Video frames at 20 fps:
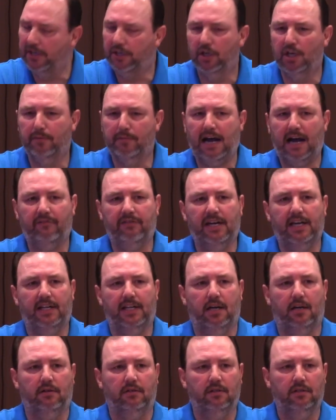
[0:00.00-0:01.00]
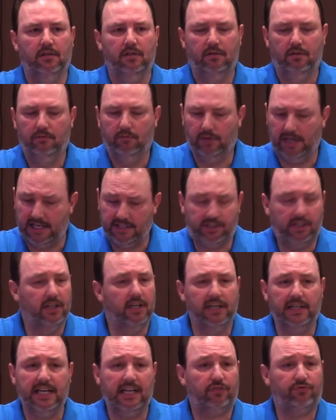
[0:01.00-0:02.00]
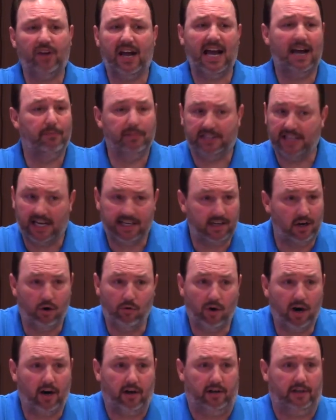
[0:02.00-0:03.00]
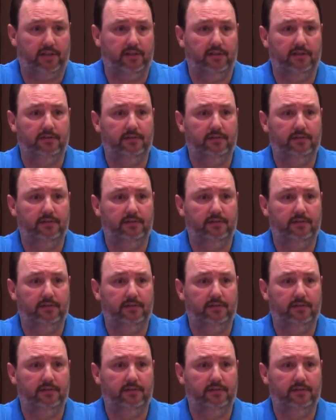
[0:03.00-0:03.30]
we do it by video. Well, that's good, that's fine, but that don't work.